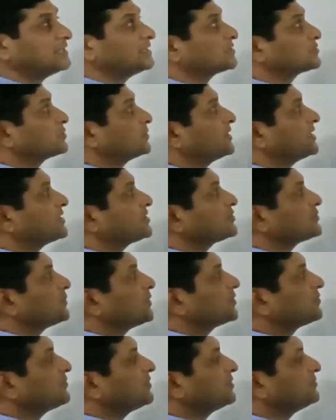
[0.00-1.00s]
So let us
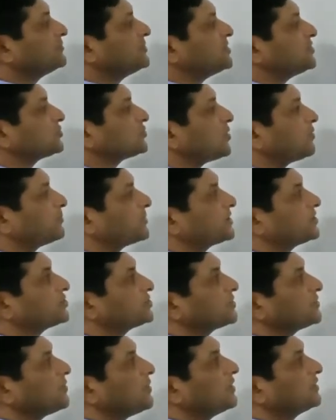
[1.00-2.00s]
perform this
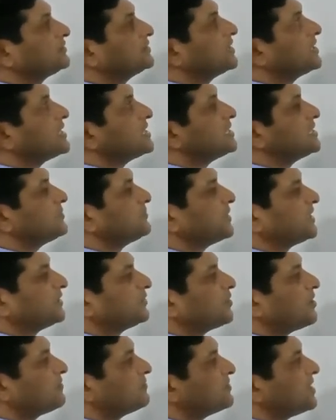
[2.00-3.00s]
operation on the
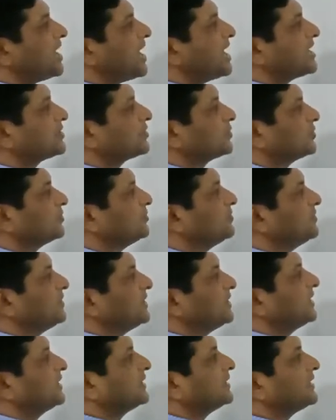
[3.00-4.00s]
element of R2.
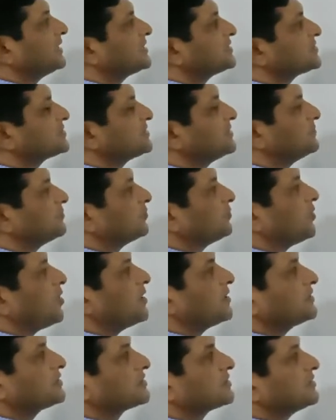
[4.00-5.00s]
Let us see
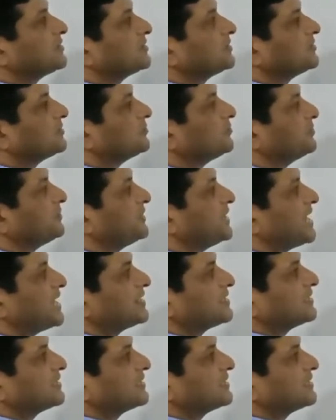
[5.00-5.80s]
what we are